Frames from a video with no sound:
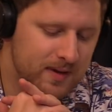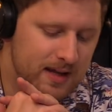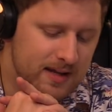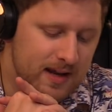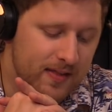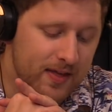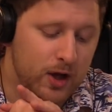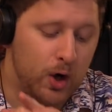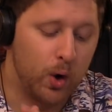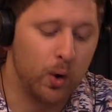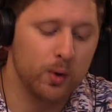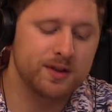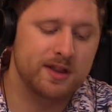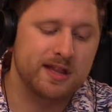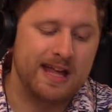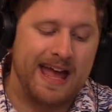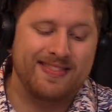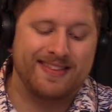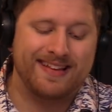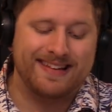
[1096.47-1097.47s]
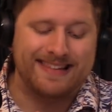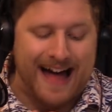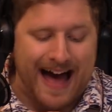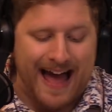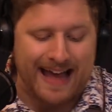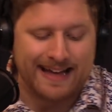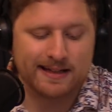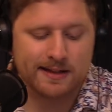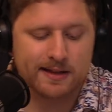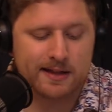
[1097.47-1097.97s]
Now, the Colts and the
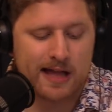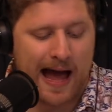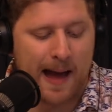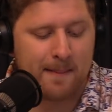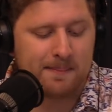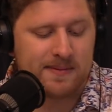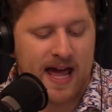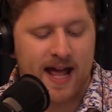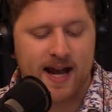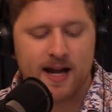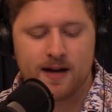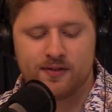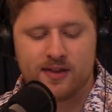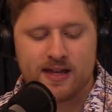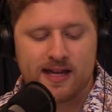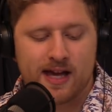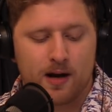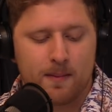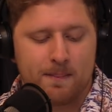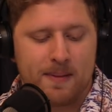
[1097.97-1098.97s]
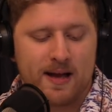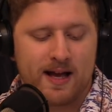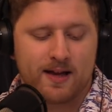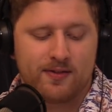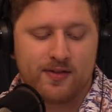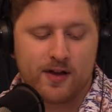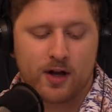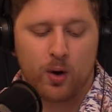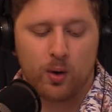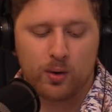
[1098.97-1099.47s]
Lions, I'm tentatively going to pick
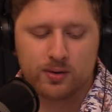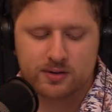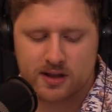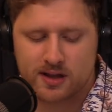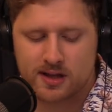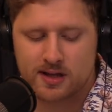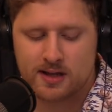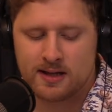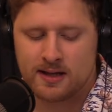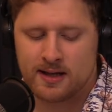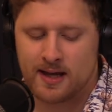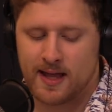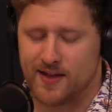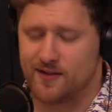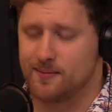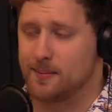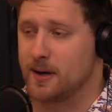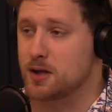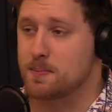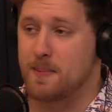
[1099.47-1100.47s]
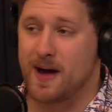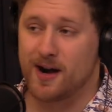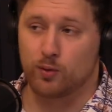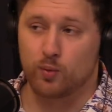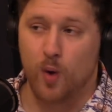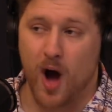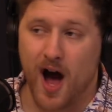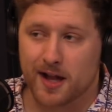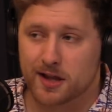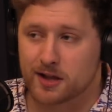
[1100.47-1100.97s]
the Colts. They have a much better
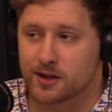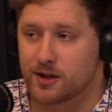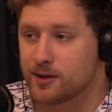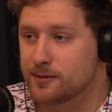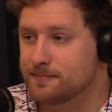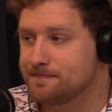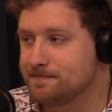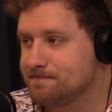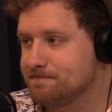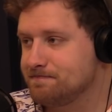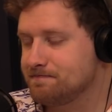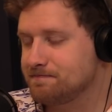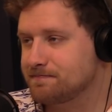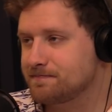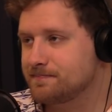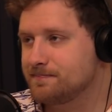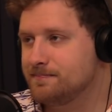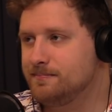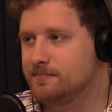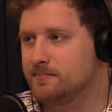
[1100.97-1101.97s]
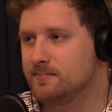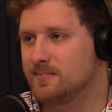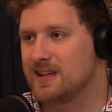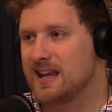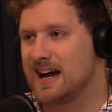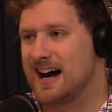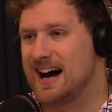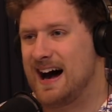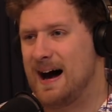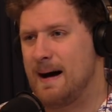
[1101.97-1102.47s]
roster.
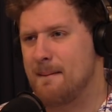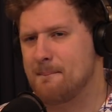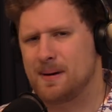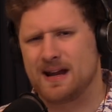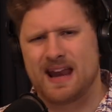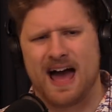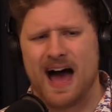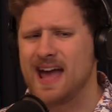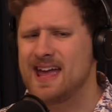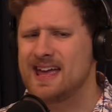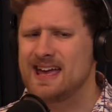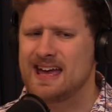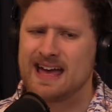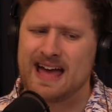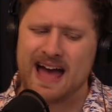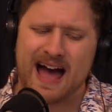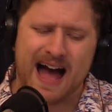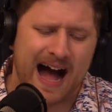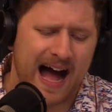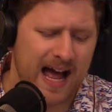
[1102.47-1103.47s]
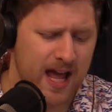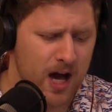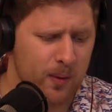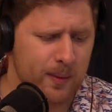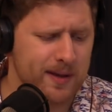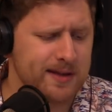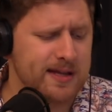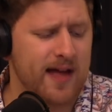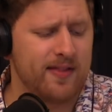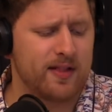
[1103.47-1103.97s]
But I
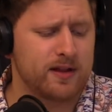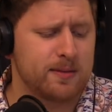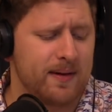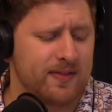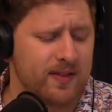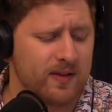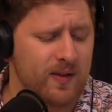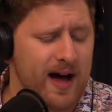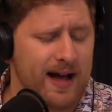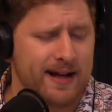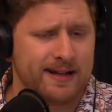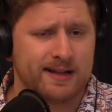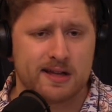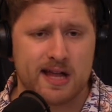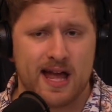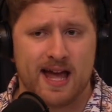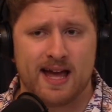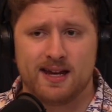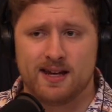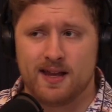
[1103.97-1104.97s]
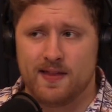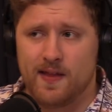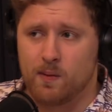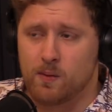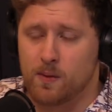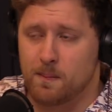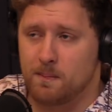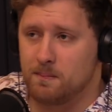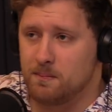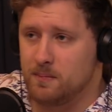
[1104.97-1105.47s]
always say this about the Lions, and it
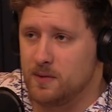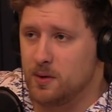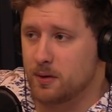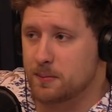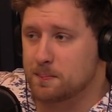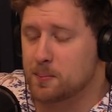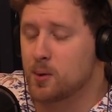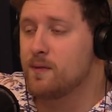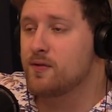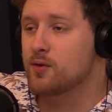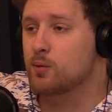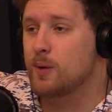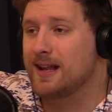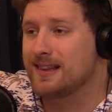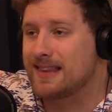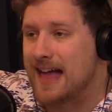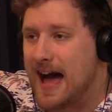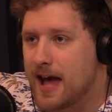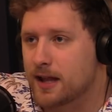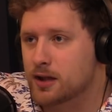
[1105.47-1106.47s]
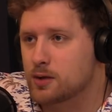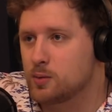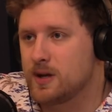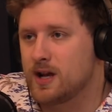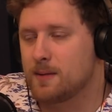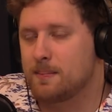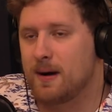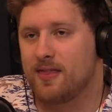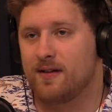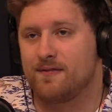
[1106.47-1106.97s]
was proven right last
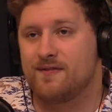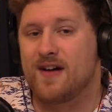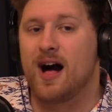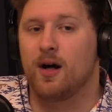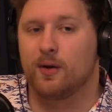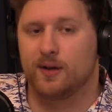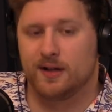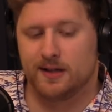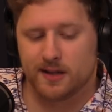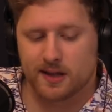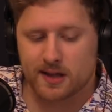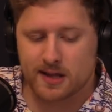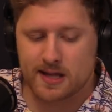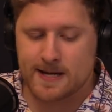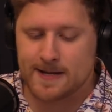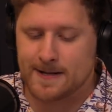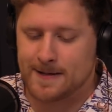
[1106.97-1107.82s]
week by the Falcons.